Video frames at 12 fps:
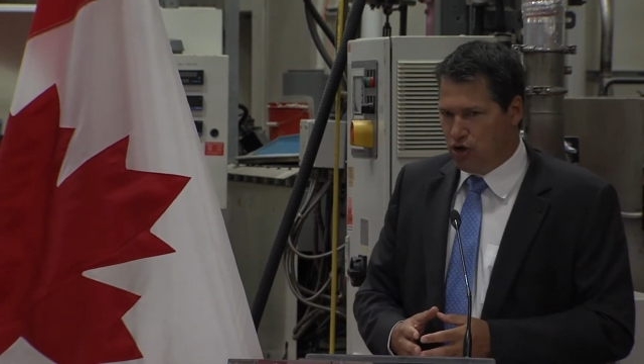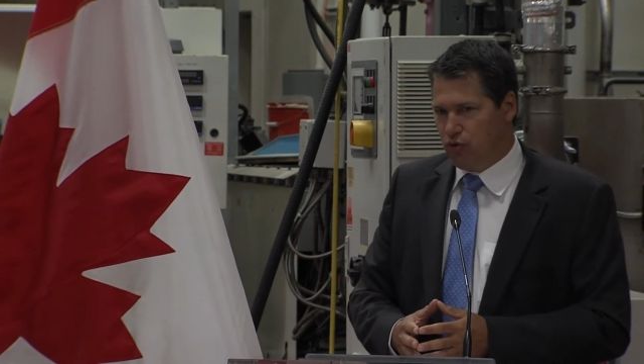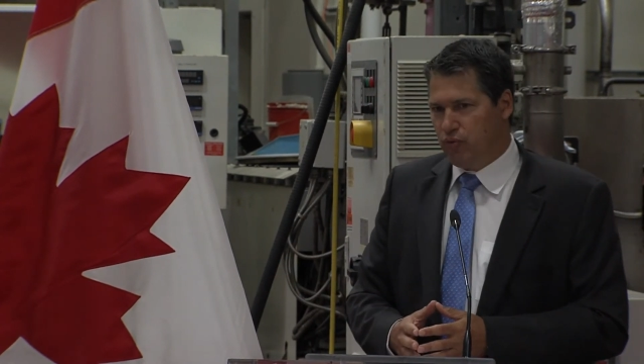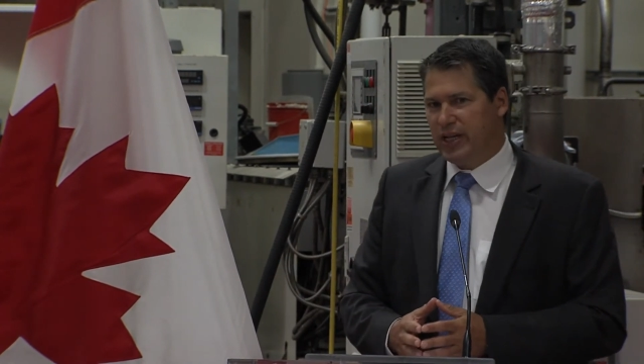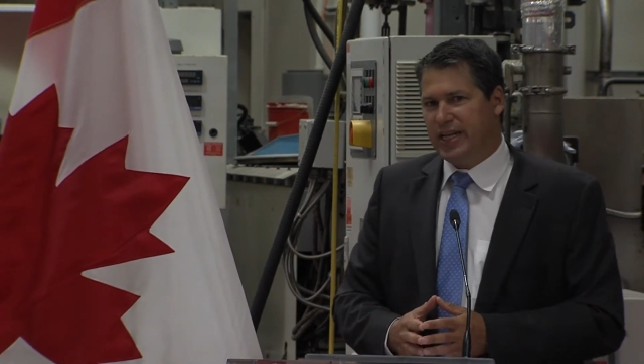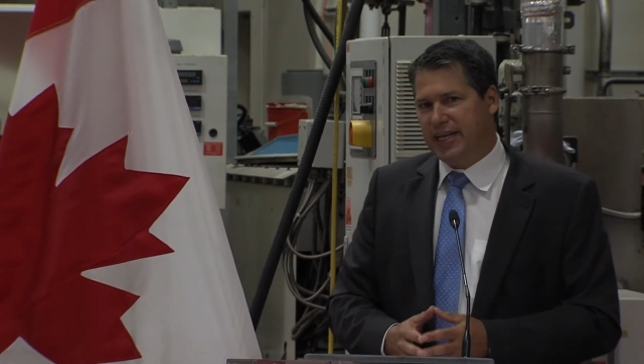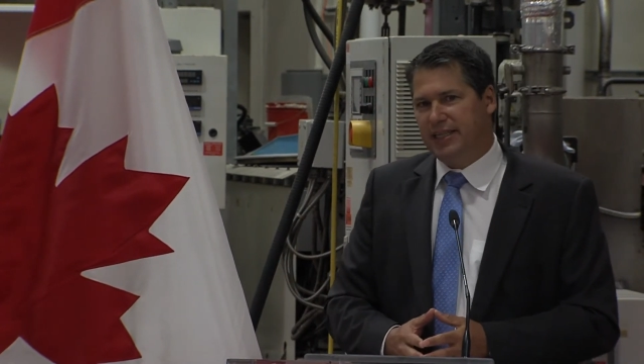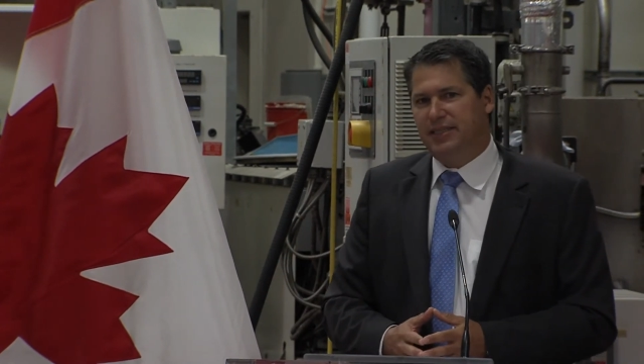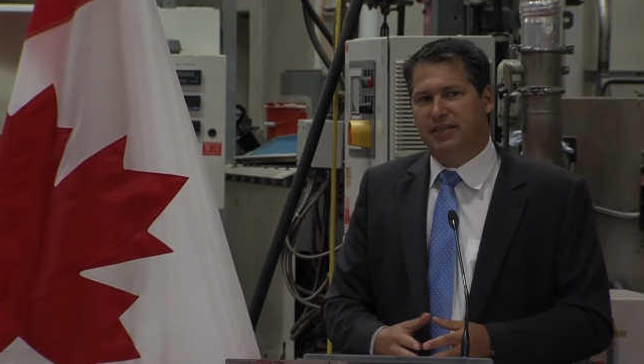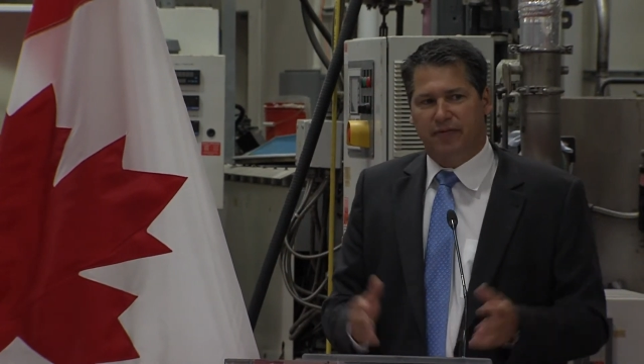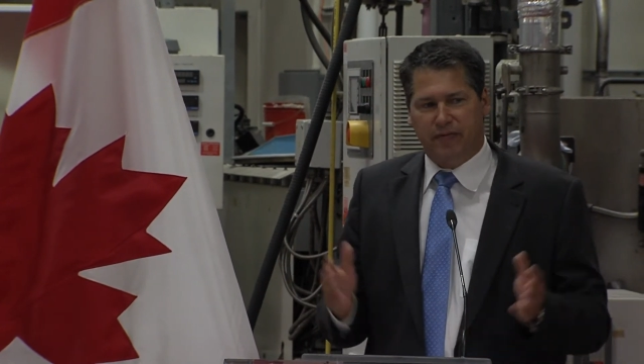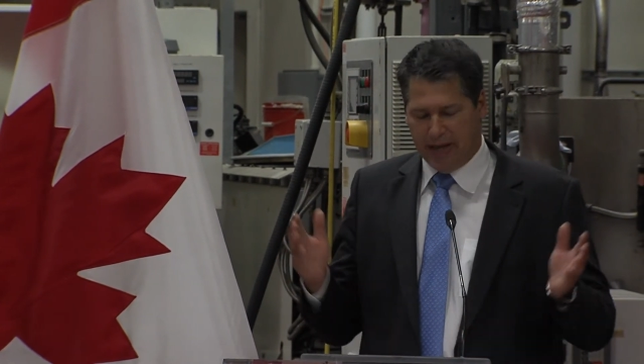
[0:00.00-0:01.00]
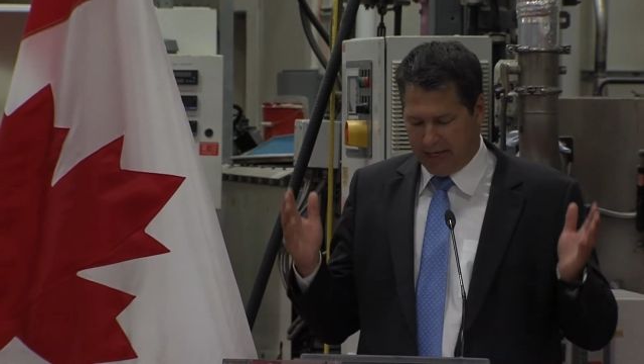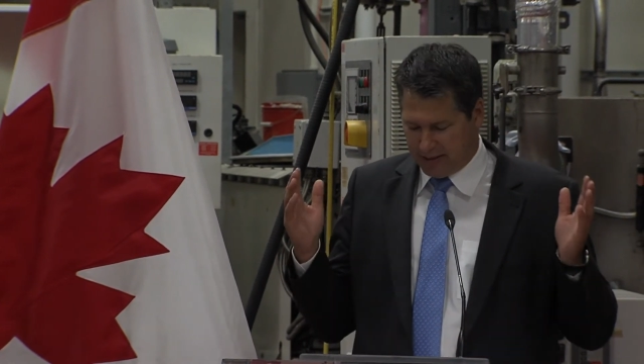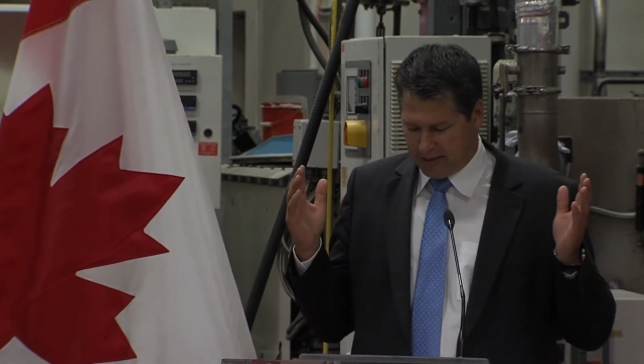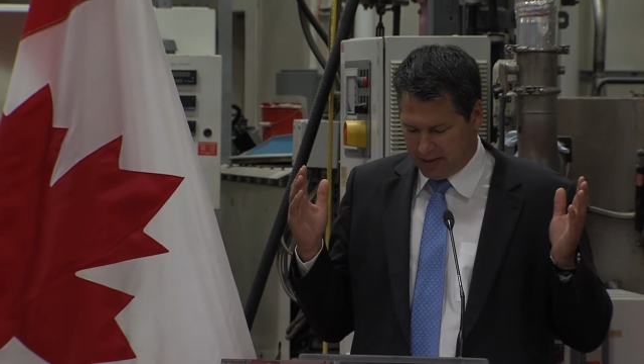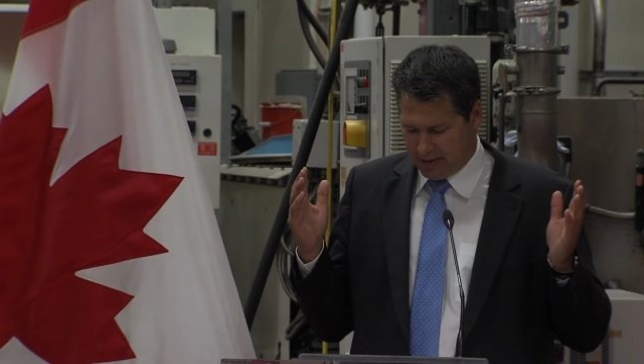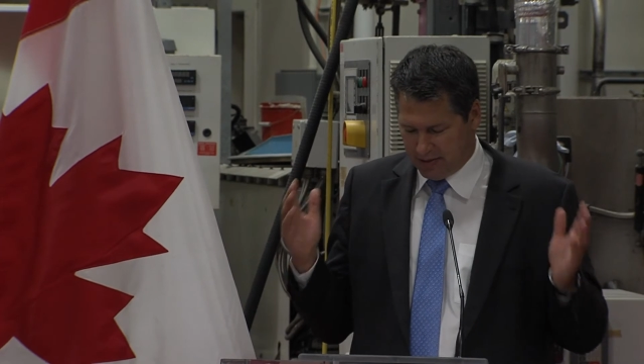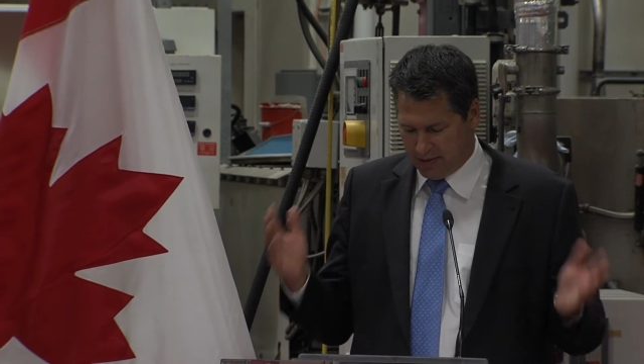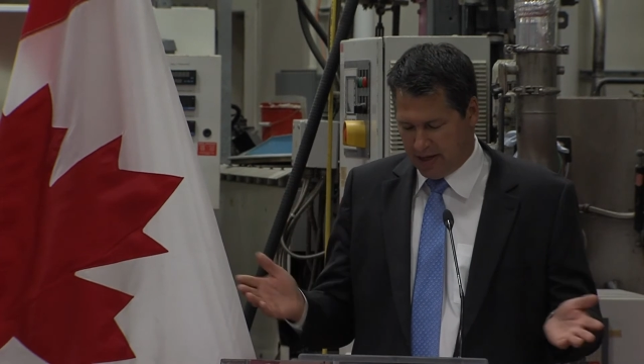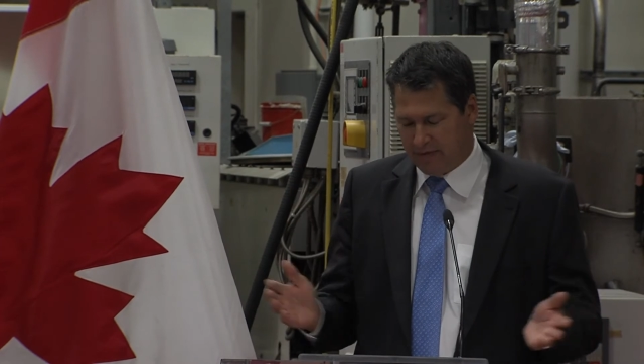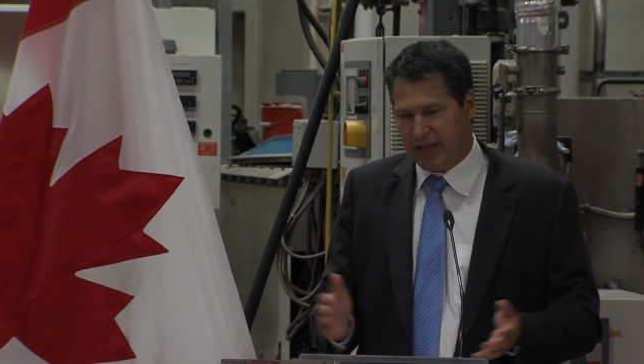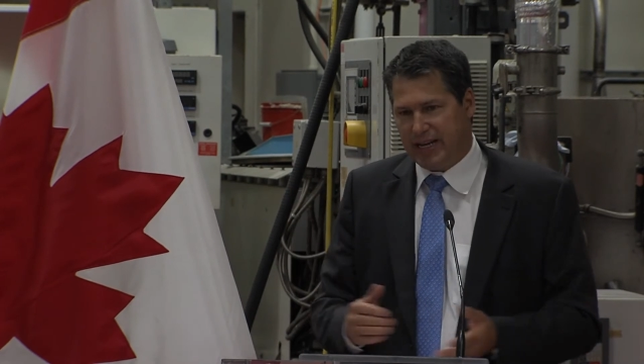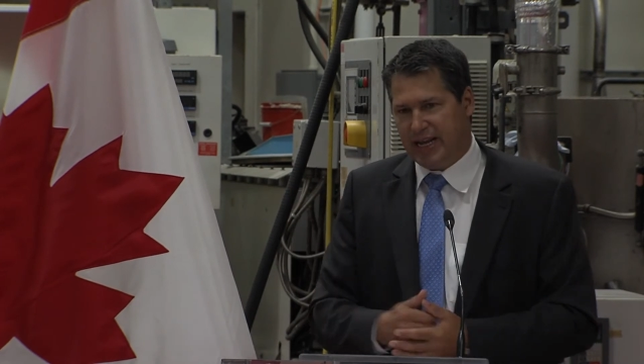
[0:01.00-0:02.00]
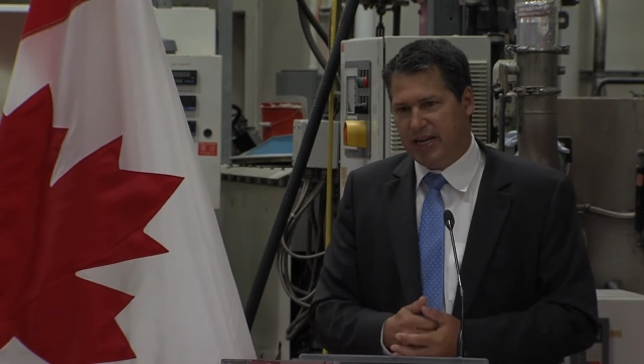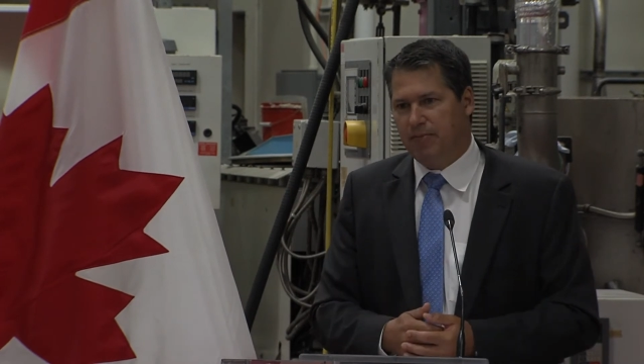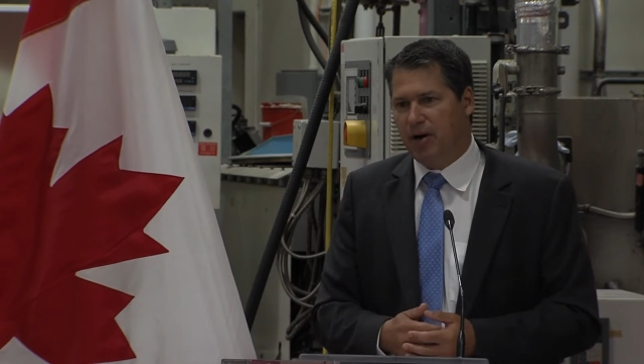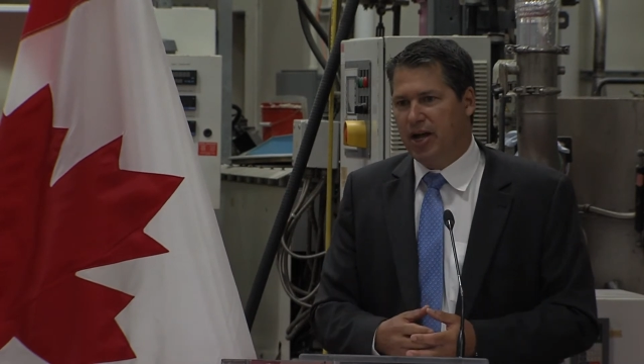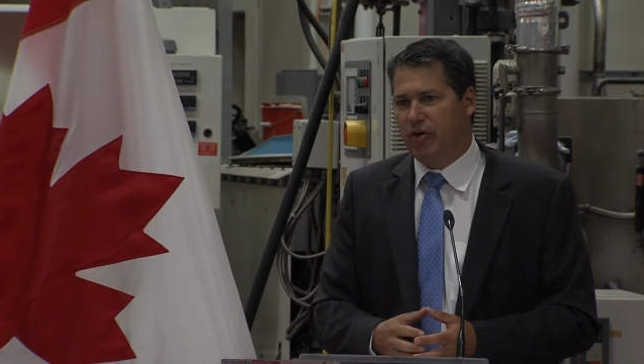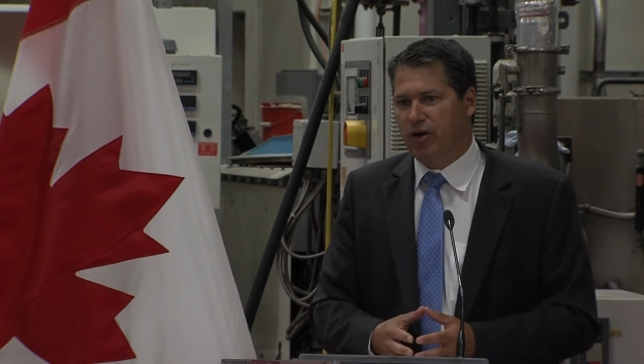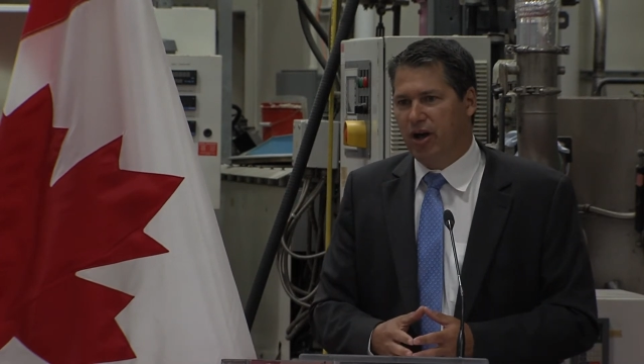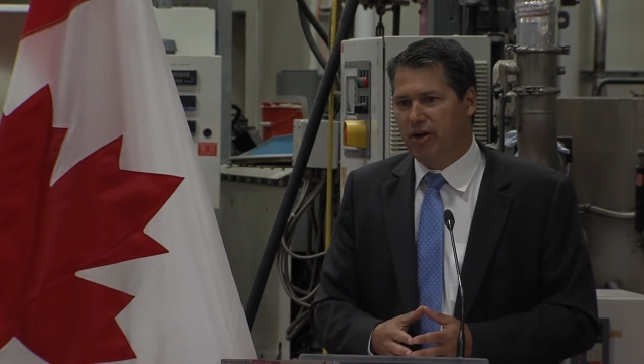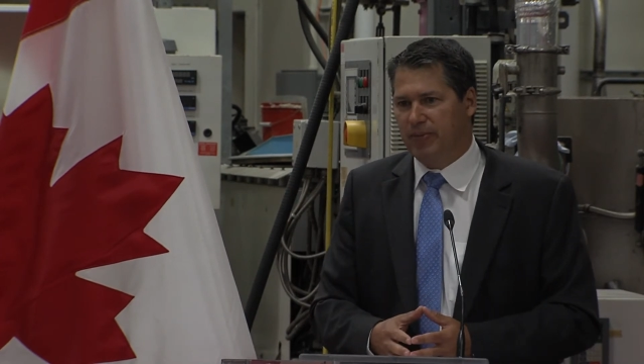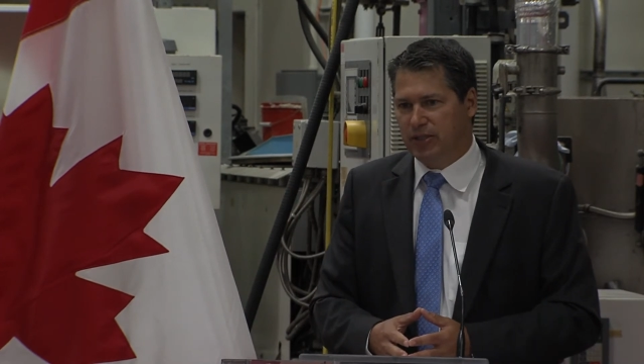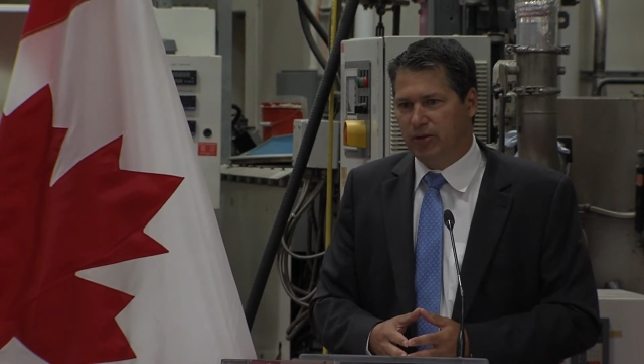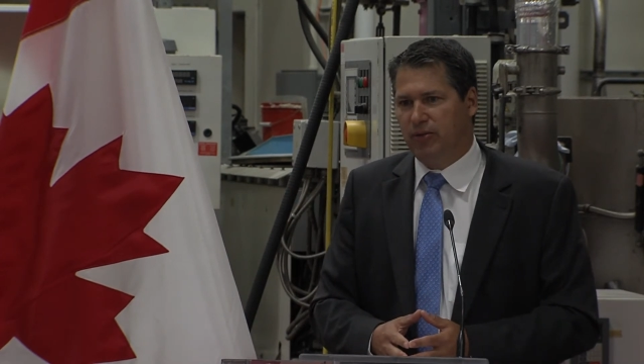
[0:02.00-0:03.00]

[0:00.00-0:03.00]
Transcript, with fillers: who really is the face of Canadian bioeconomy.